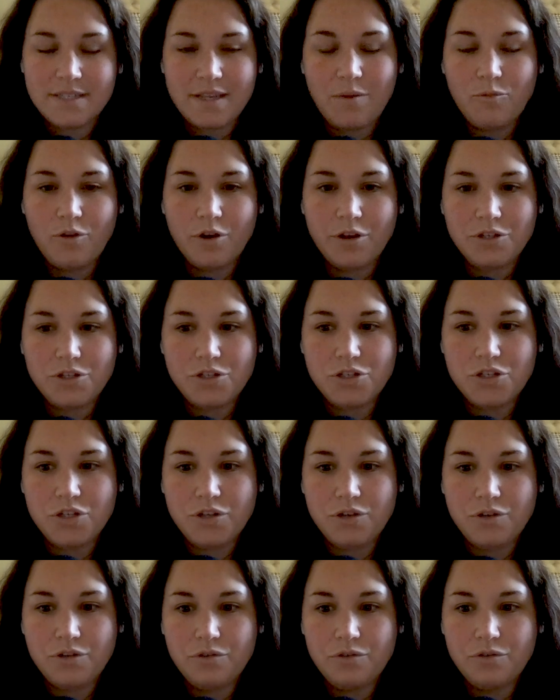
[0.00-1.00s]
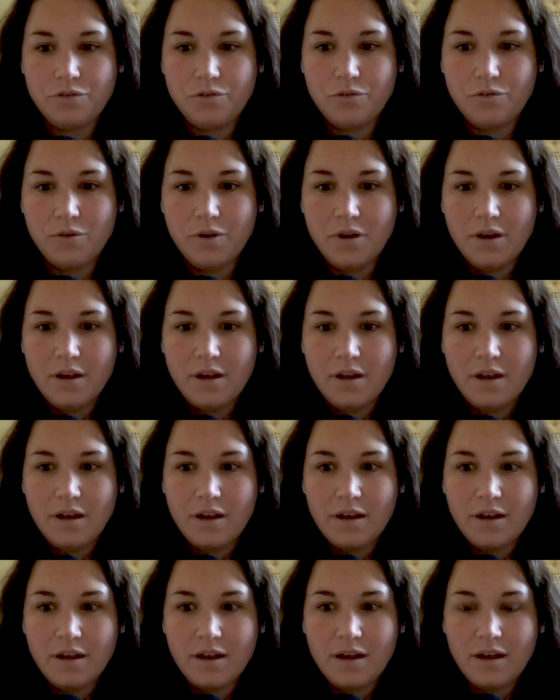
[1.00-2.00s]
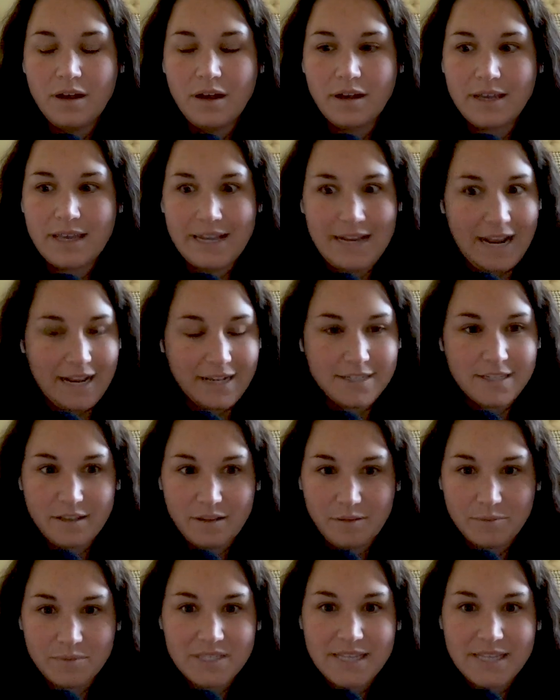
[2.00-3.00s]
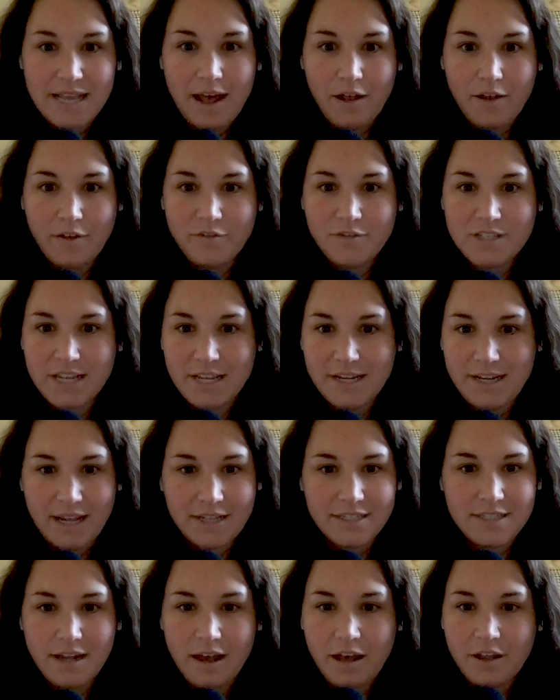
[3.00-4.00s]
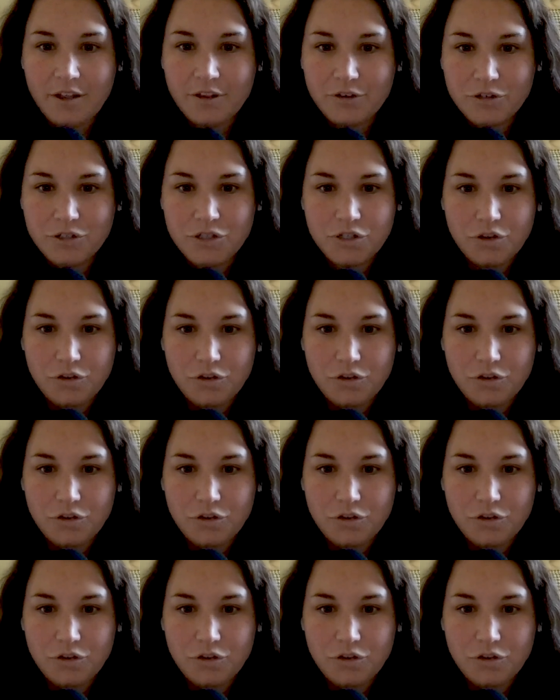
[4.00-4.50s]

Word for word: someone to connect to themselves, connect to others,